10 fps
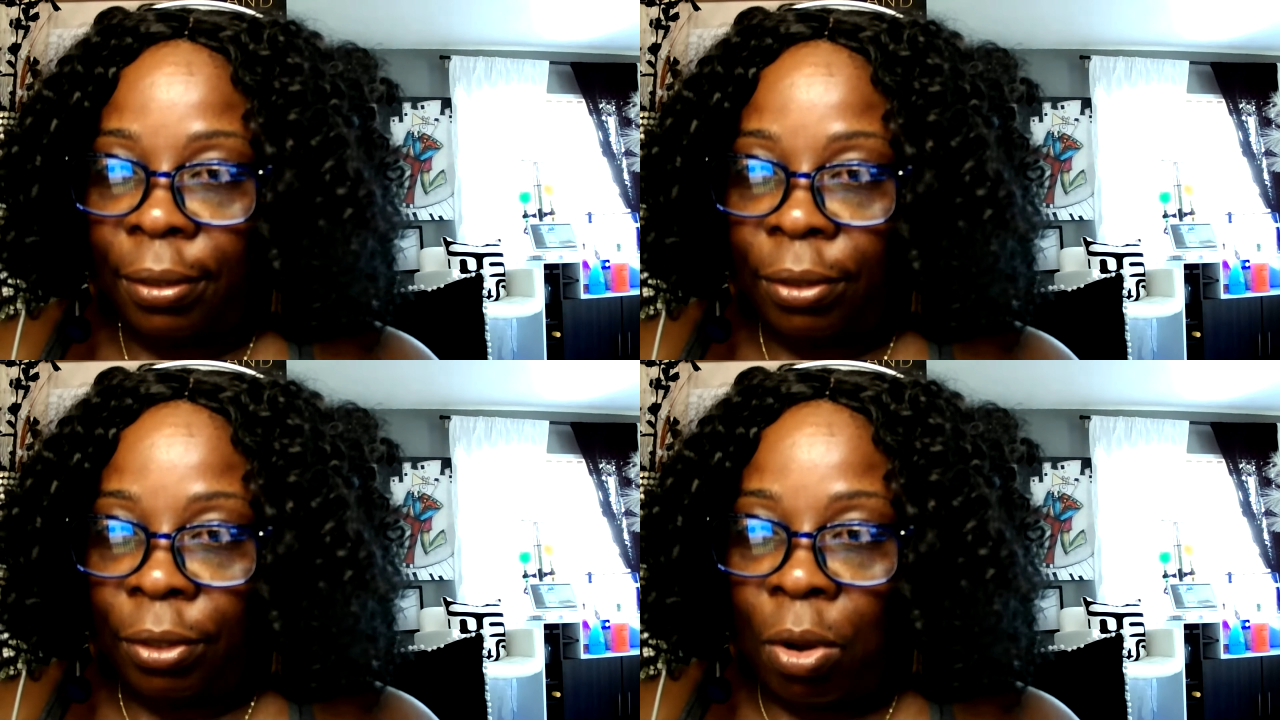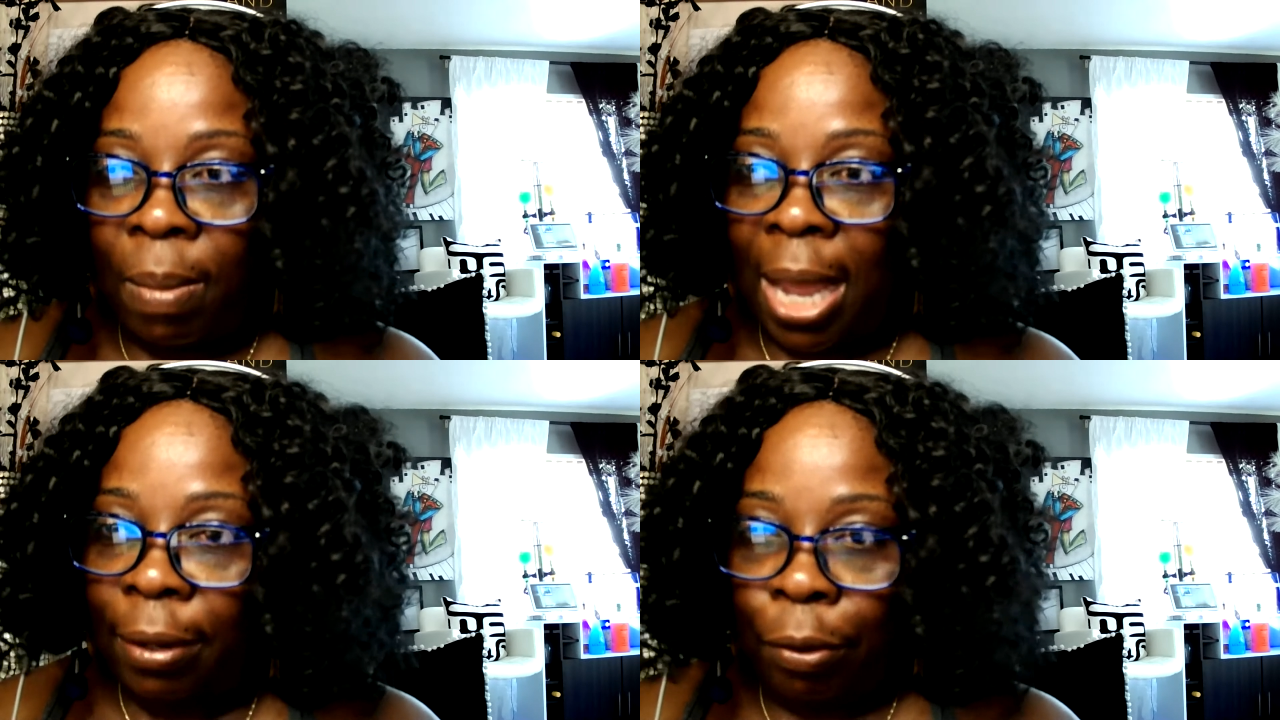no
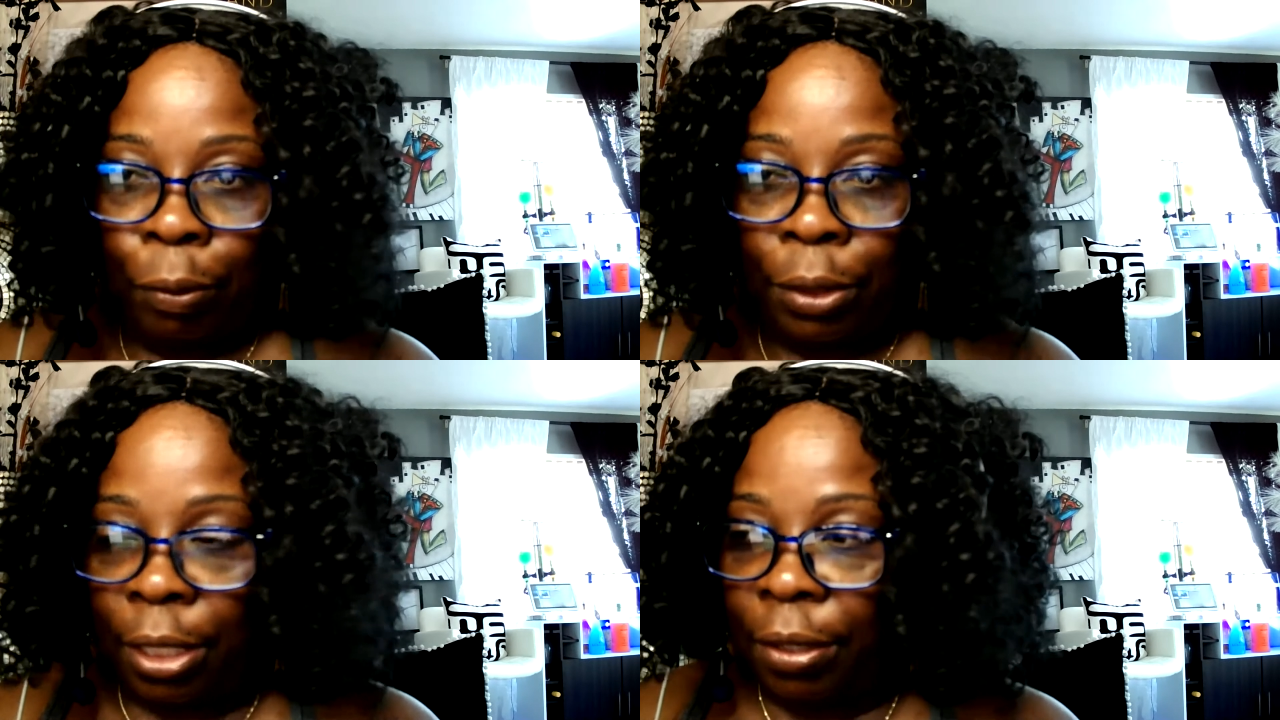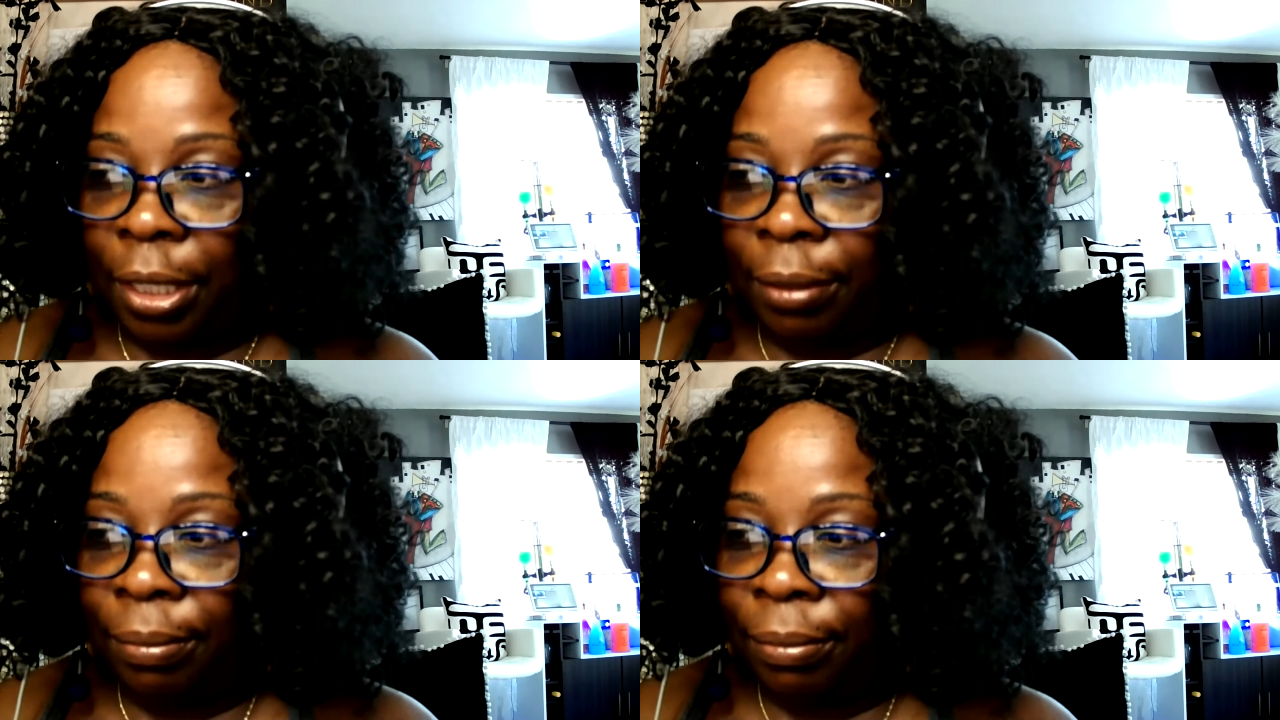matter who's
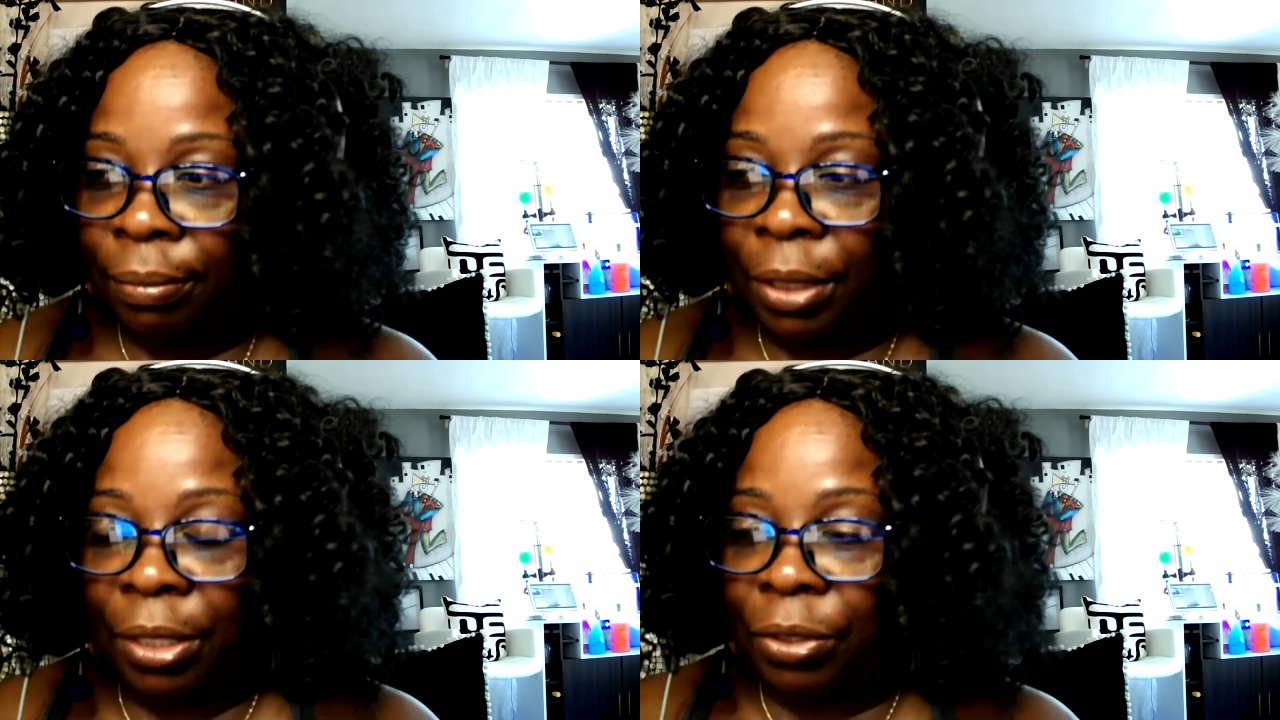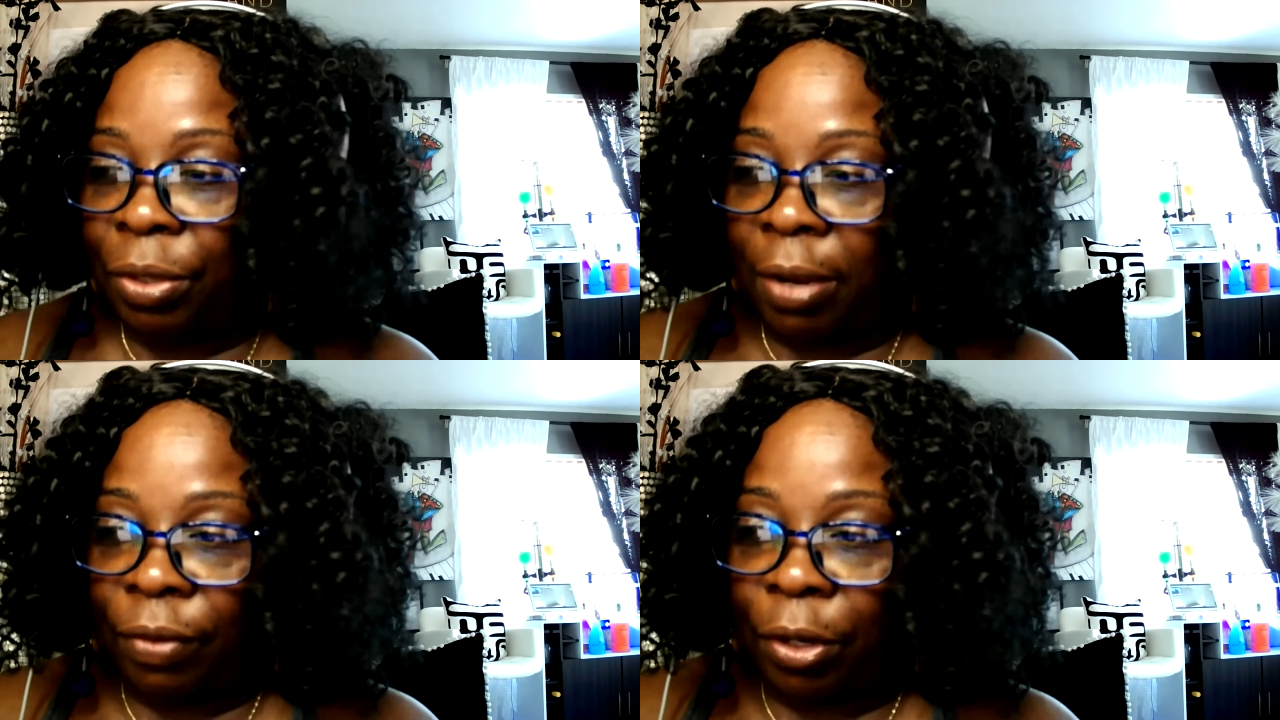looking, because you
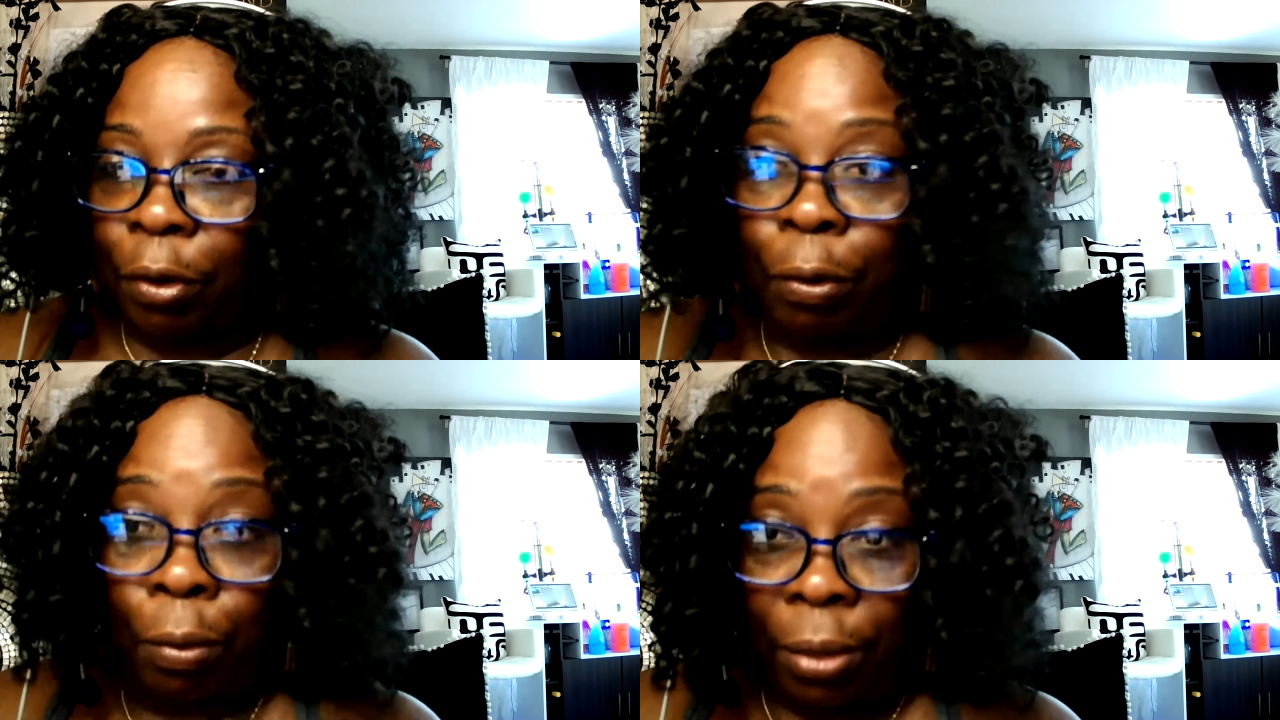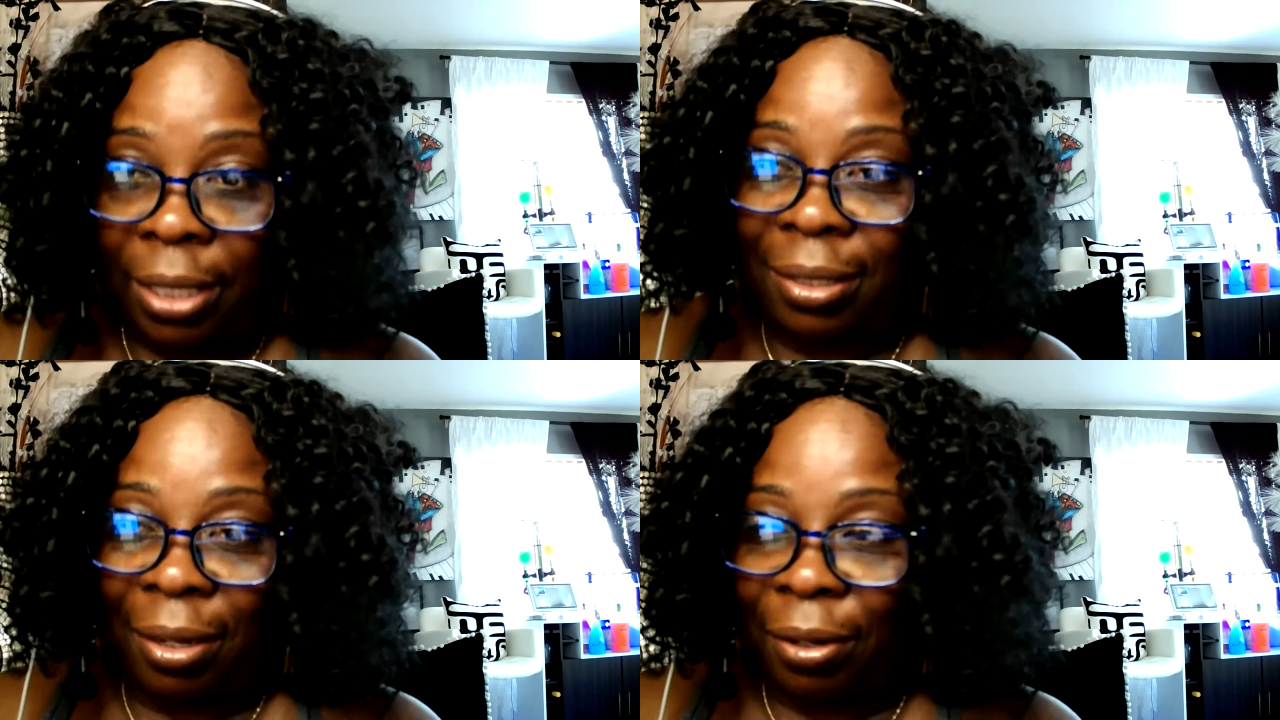never know who
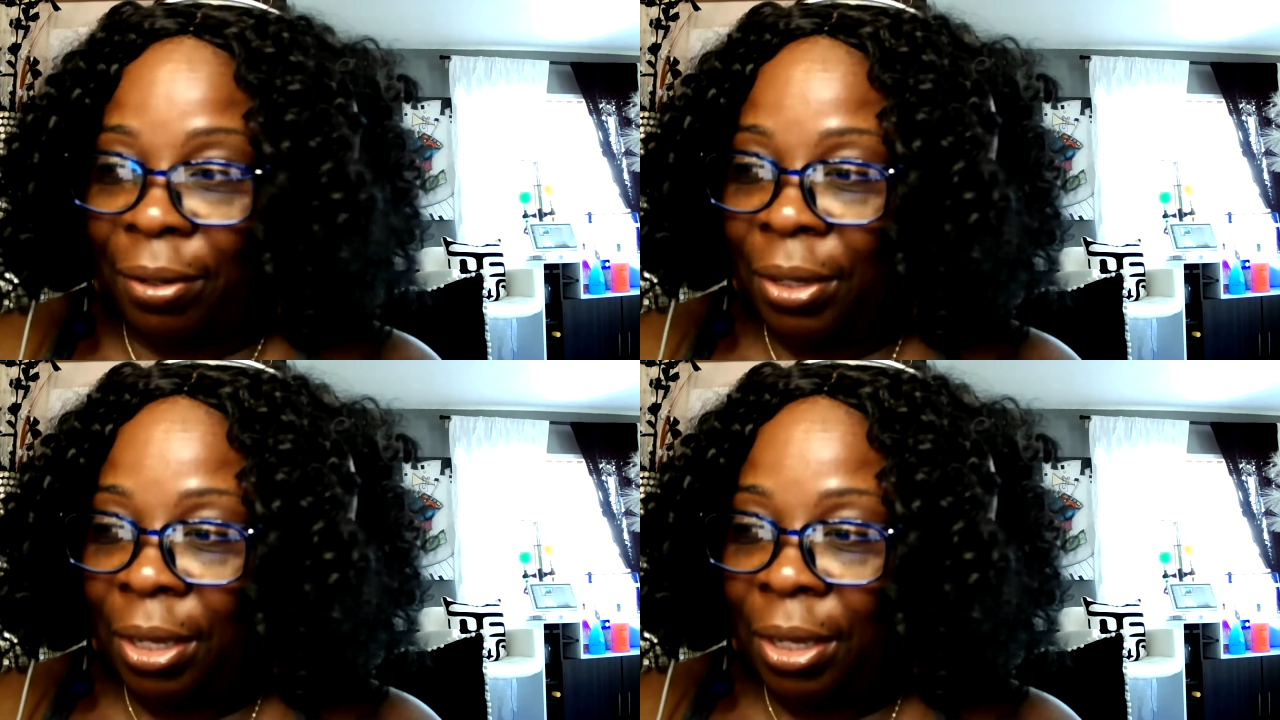is going to